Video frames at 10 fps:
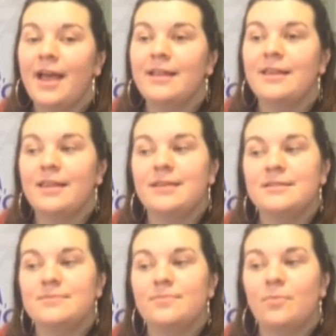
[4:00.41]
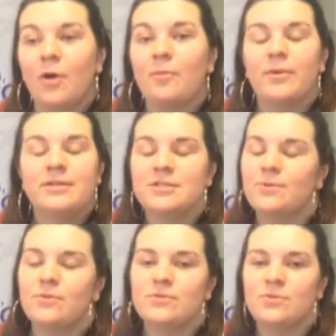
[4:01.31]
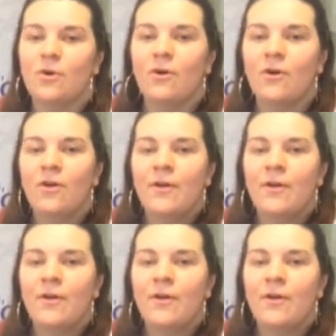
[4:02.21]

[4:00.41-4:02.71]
in these workplaces where there's not